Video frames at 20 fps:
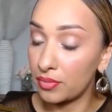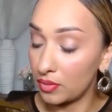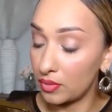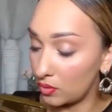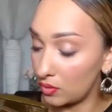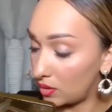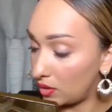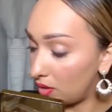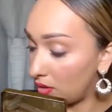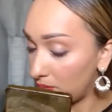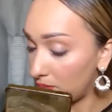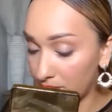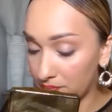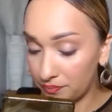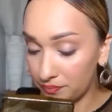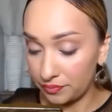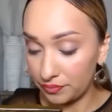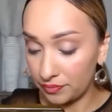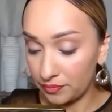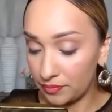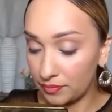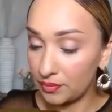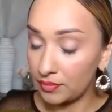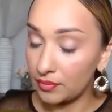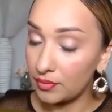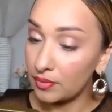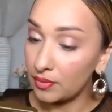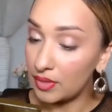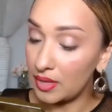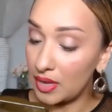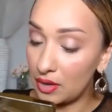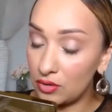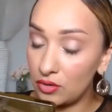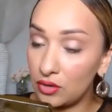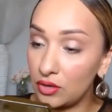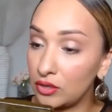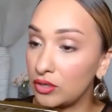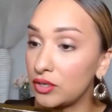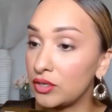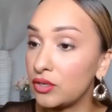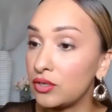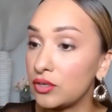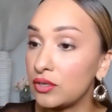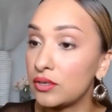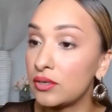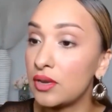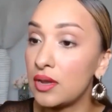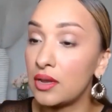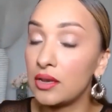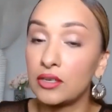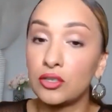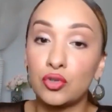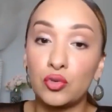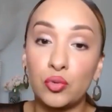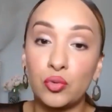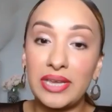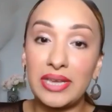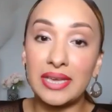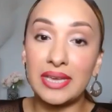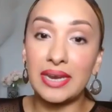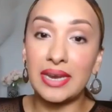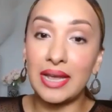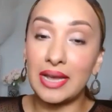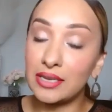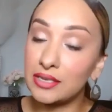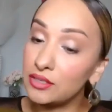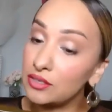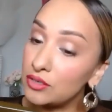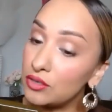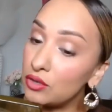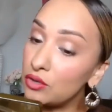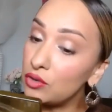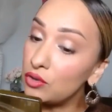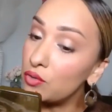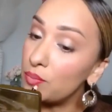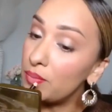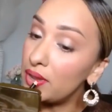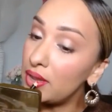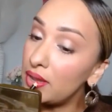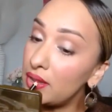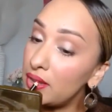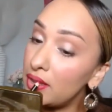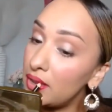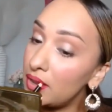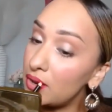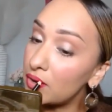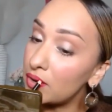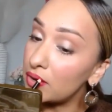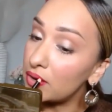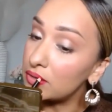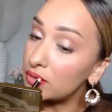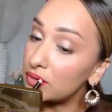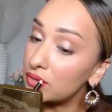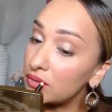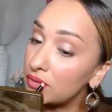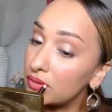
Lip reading: Okay. Now you could just tweak it as you may, or